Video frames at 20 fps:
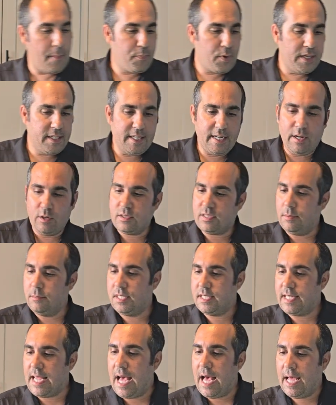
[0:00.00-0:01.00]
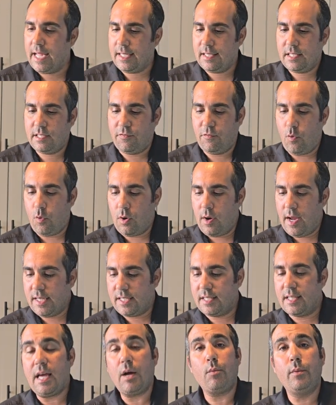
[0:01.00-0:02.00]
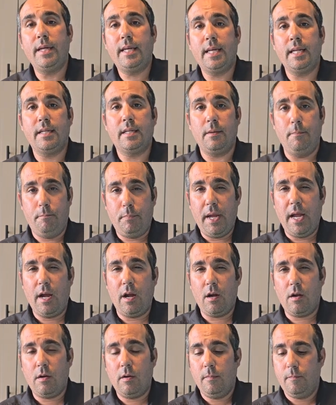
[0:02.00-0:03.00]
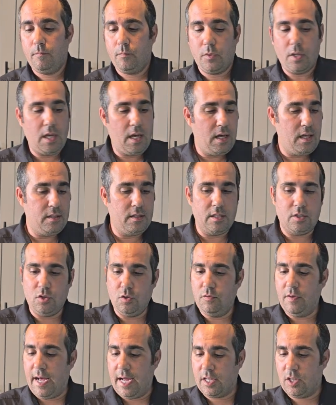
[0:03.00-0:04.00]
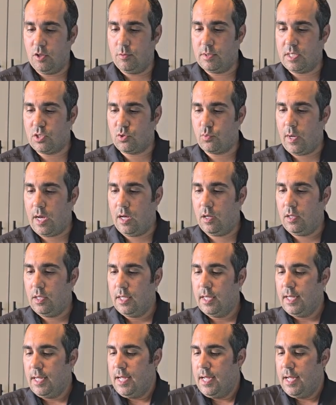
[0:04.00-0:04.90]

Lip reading: printed out some stats for us so that we can compare the two vacuums as well.